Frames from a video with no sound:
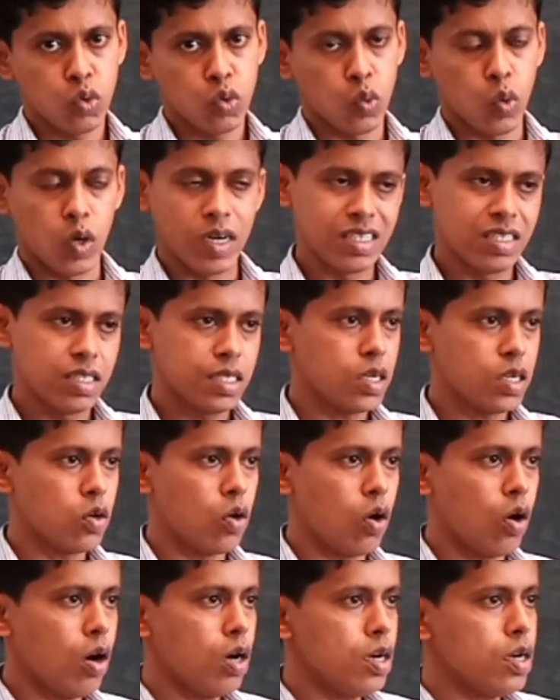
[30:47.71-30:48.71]
What is it
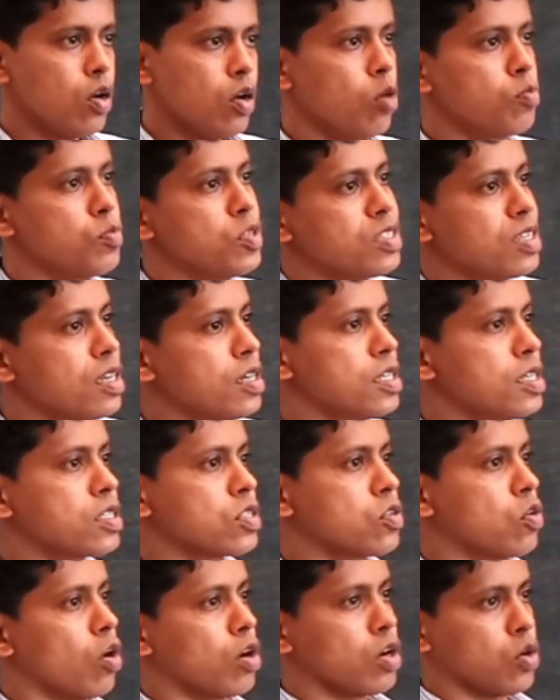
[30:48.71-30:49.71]
called? Obviously, it is
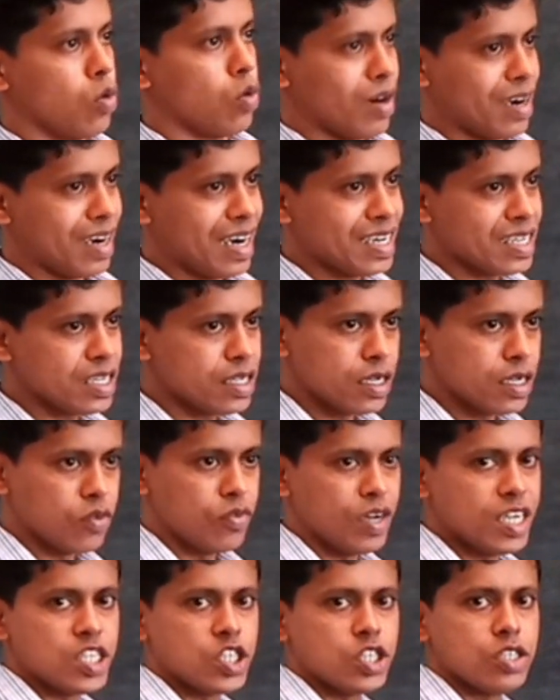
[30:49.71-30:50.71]
called quadratic
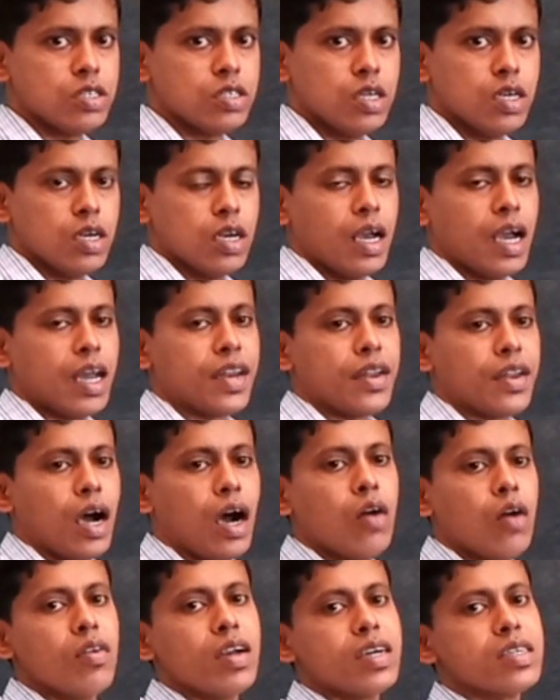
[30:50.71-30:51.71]
equation, and
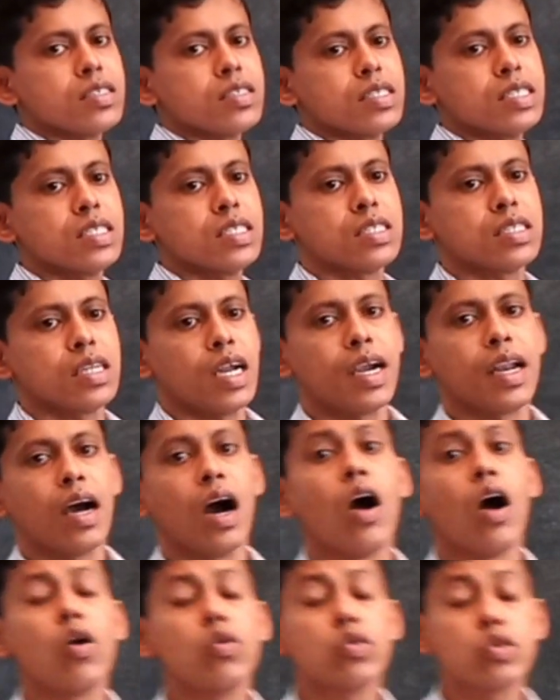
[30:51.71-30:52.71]
now let us understand
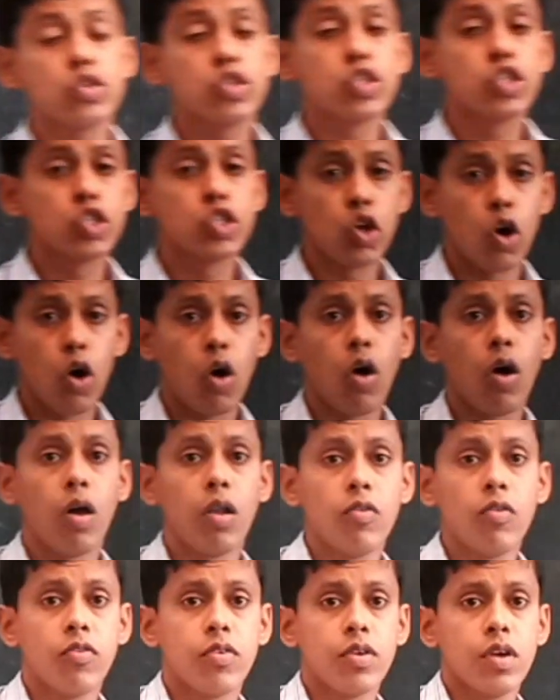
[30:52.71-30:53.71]
how to
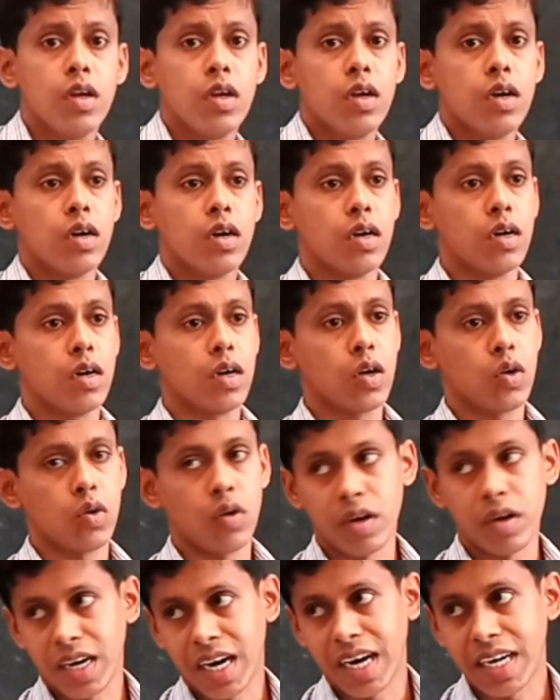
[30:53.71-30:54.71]
solve a
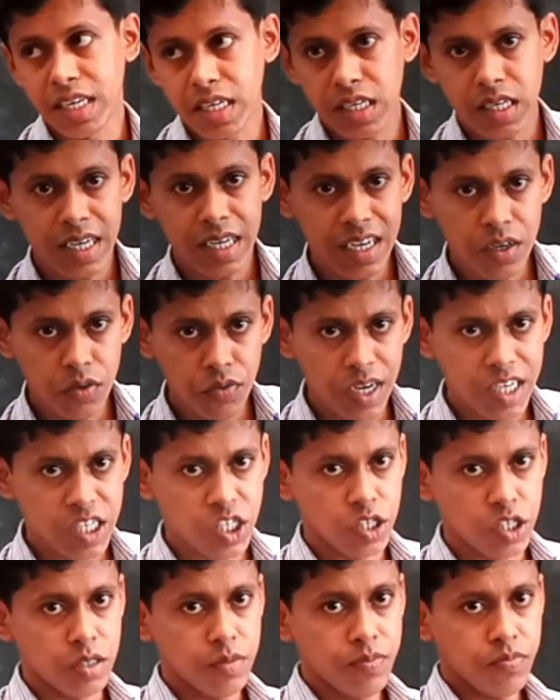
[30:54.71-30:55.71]
quadratic
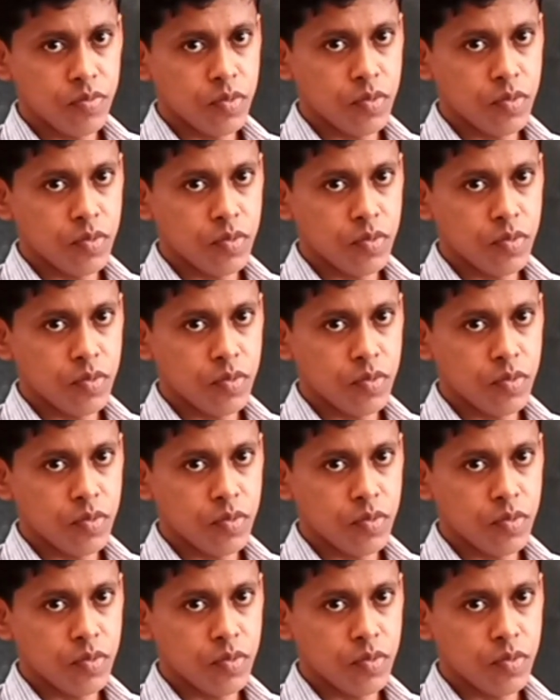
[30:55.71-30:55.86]
equation.